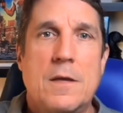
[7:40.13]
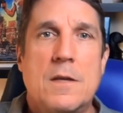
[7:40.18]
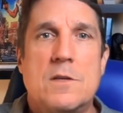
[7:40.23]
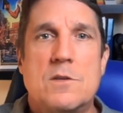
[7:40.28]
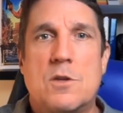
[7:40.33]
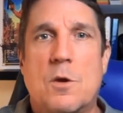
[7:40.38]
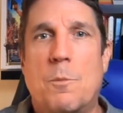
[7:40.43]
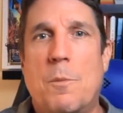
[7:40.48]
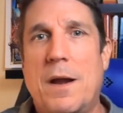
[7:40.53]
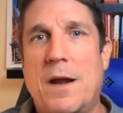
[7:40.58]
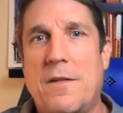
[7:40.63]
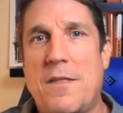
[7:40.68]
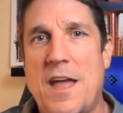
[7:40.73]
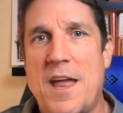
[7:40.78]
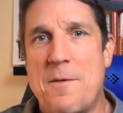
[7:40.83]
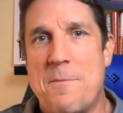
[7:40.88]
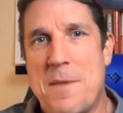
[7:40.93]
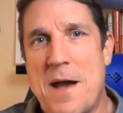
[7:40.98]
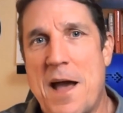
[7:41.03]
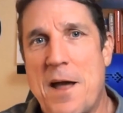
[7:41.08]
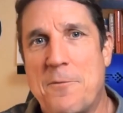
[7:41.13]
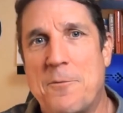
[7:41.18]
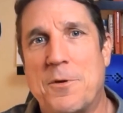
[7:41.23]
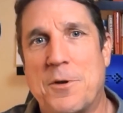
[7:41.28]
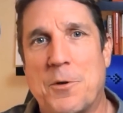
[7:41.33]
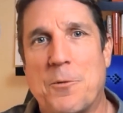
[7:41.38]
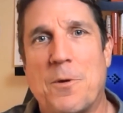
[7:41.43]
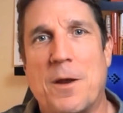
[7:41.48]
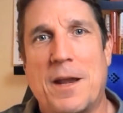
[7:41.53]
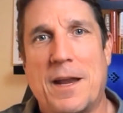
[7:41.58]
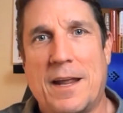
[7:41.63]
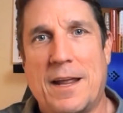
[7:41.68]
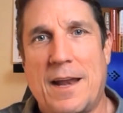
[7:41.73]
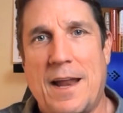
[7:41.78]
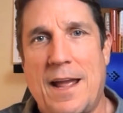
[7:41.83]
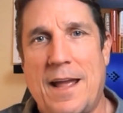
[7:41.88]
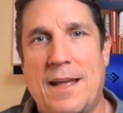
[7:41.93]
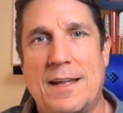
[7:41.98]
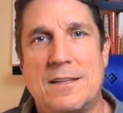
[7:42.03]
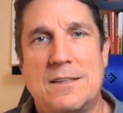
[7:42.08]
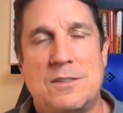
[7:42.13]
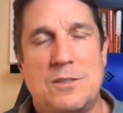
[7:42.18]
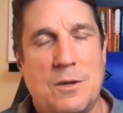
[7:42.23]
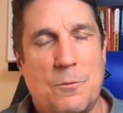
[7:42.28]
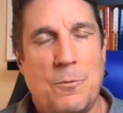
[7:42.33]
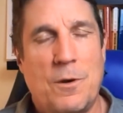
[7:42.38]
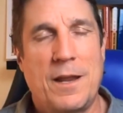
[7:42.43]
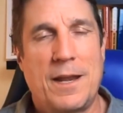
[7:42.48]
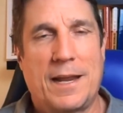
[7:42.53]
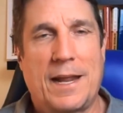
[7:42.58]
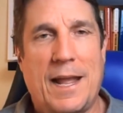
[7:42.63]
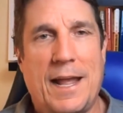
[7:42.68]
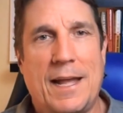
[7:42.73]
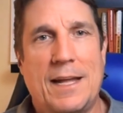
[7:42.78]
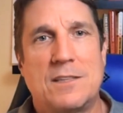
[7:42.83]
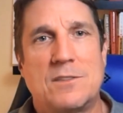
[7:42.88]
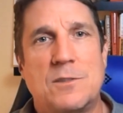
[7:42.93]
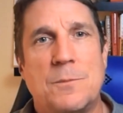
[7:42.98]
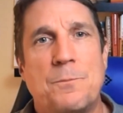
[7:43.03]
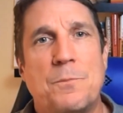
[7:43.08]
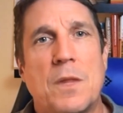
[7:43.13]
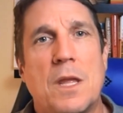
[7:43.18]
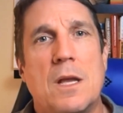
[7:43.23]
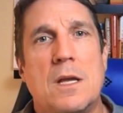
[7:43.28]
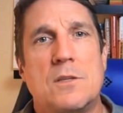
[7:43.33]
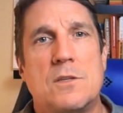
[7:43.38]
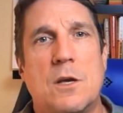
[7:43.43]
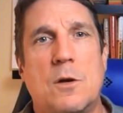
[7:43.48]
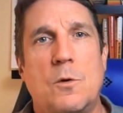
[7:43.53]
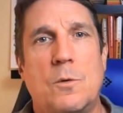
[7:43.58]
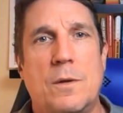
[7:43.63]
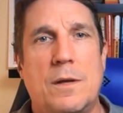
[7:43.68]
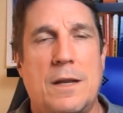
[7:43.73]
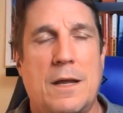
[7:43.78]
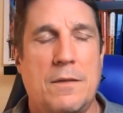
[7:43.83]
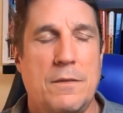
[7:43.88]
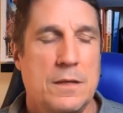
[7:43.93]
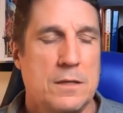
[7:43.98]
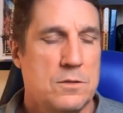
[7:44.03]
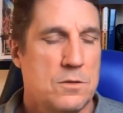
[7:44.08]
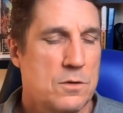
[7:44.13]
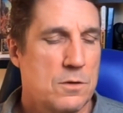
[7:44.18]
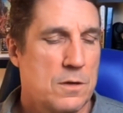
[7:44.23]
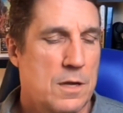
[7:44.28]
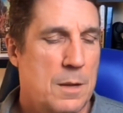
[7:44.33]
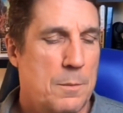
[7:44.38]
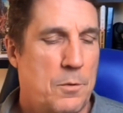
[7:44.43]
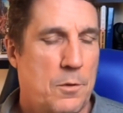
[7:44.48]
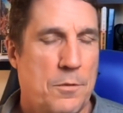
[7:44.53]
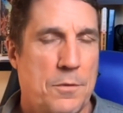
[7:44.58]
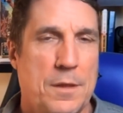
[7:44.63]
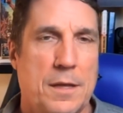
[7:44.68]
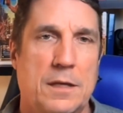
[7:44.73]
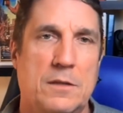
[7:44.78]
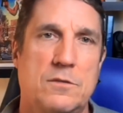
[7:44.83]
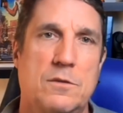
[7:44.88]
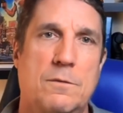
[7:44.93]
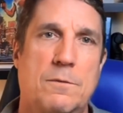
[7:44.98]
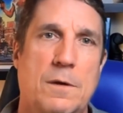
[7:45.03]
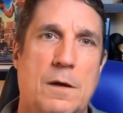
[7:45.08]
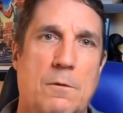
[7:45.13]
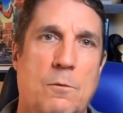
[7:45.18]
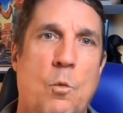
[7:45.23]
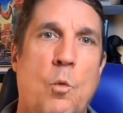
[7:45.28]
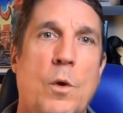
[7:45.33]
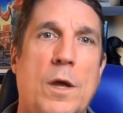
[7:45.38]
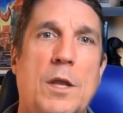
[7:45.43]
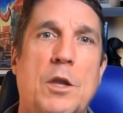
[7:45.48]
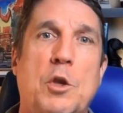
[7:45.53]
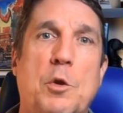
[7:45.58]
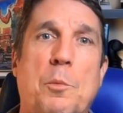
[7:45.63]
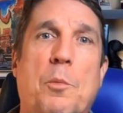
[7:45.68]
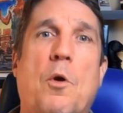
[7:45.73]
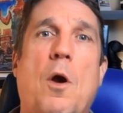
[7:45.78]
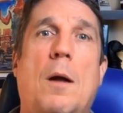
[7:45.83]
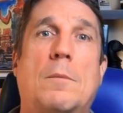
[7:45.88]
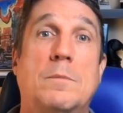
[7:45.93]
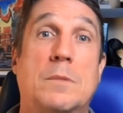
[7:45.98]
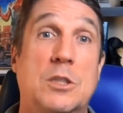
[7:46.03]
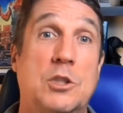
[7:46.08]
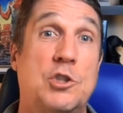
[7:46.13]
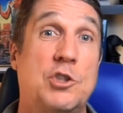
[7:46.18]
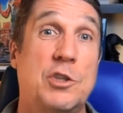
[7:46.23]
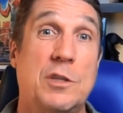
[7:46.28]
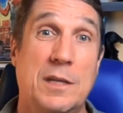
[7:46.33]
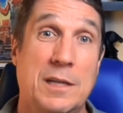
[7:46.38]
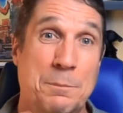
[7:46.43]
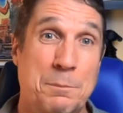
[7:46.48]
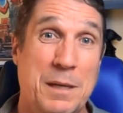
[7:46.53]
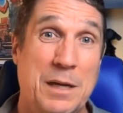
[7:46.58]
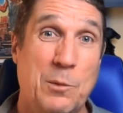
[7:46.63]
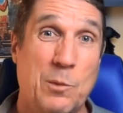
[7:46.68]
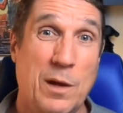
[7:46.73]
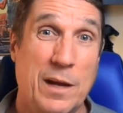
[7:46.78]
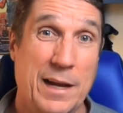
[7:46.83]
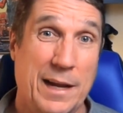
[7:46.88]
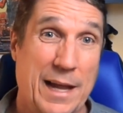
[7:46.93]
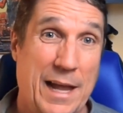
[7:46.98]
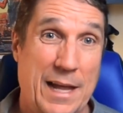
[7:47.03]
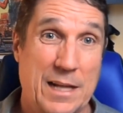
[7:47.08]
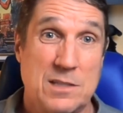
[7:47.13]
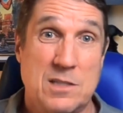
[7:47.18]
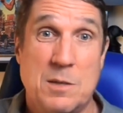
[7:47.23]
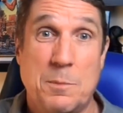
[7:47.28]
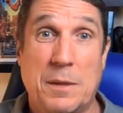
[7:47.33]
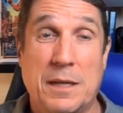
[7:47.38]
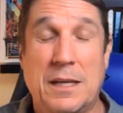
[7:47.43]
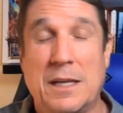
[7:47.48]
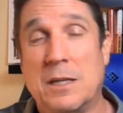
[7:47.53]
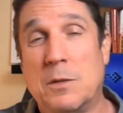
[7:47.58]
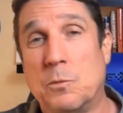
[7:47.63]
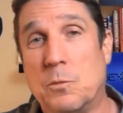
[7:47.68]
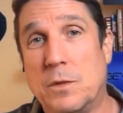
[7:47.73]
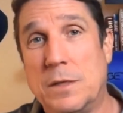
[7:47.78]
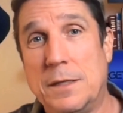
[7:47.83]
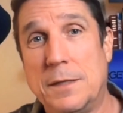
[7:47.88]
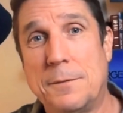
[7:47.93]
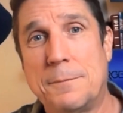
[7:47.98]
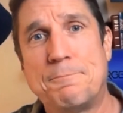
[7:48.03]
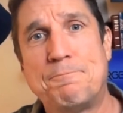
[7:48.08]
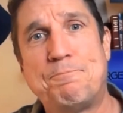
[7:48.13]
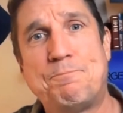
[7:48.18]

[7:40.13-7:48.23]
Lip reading: So bear that in mind when you're running ads. So now these are a couple of things of when you probably shouldn't be running ads to begin with.